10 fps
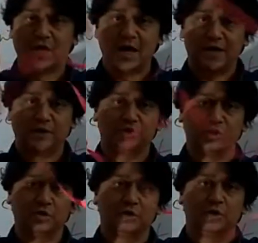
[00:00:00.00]

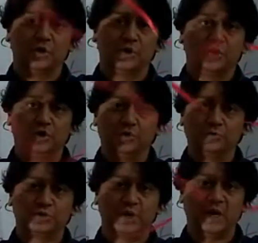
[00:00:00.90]
direction, you
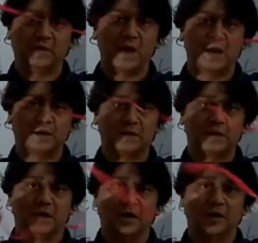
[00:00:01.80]
see that
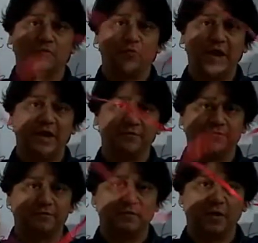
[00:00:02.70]
a
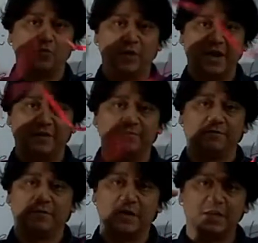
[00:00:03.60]
wave
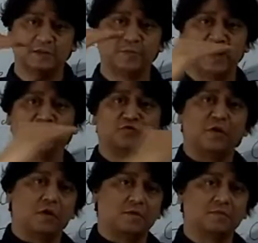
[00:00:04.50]
is being
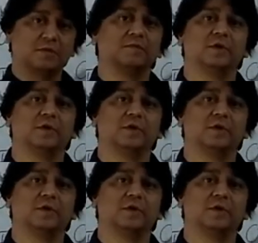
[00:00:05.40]
formed.